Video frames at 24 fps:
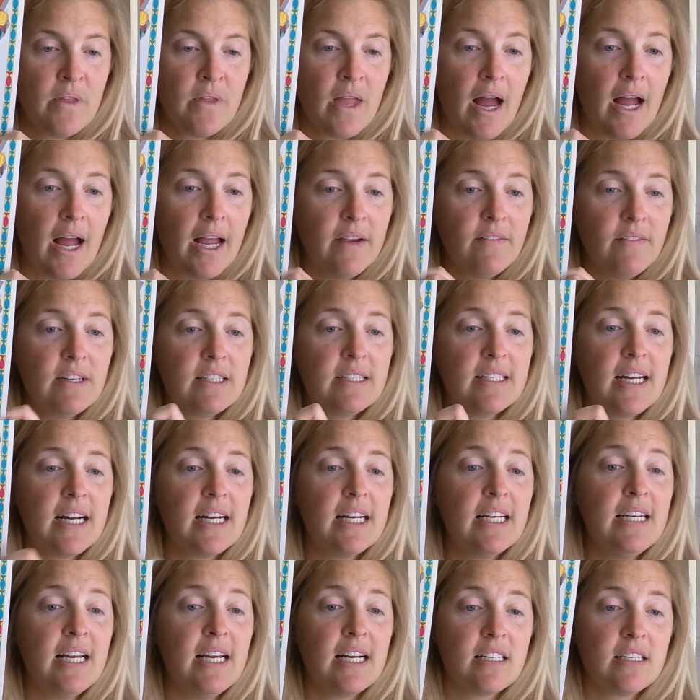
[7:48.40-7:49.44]
I have
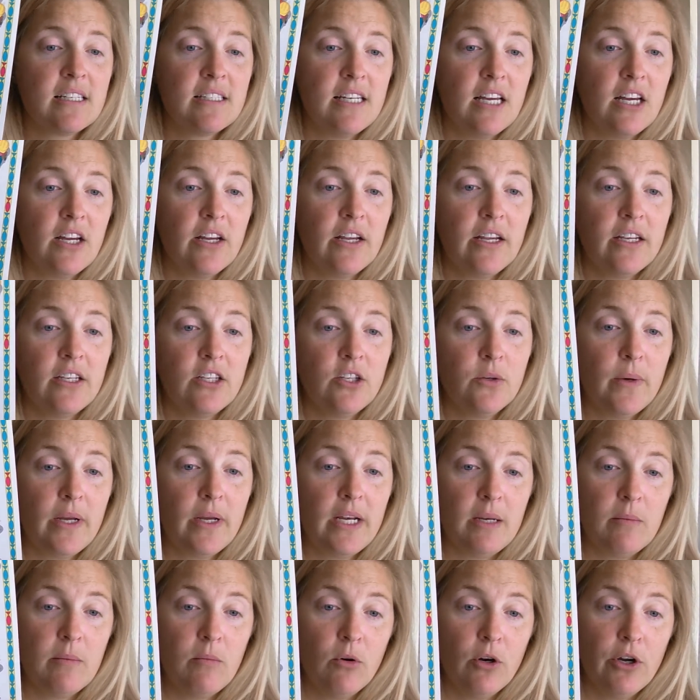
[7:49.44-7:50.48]
decided not to tell you
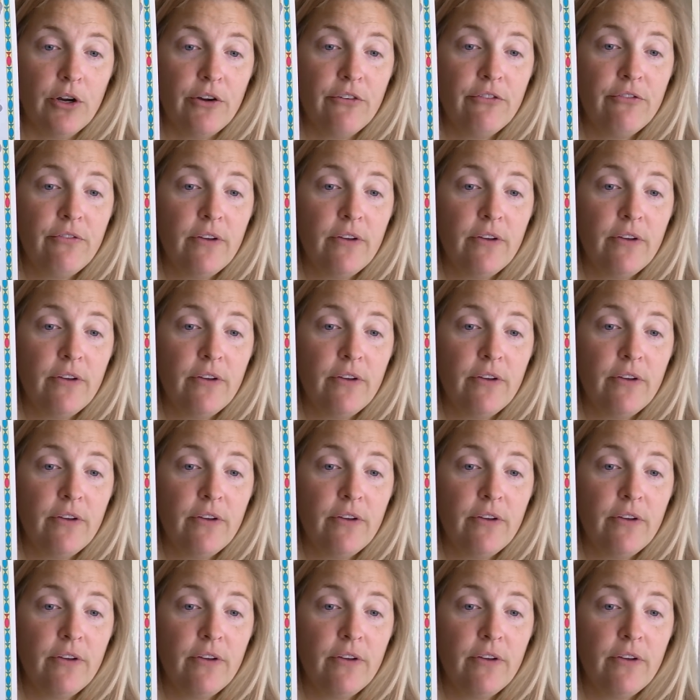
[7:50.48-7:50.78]
anymore.